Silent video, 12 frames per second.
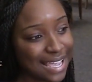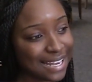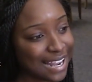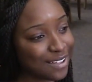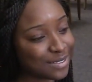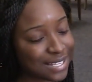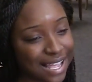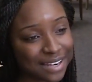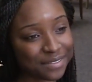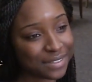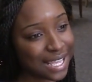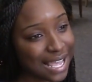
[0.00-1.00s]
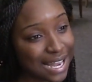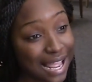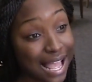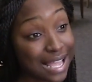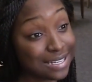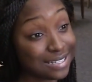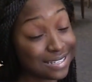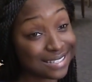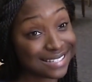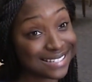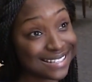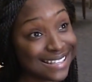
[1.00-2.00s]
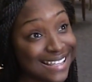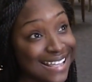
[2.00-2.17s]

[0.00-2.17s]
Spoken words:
outside of that, I just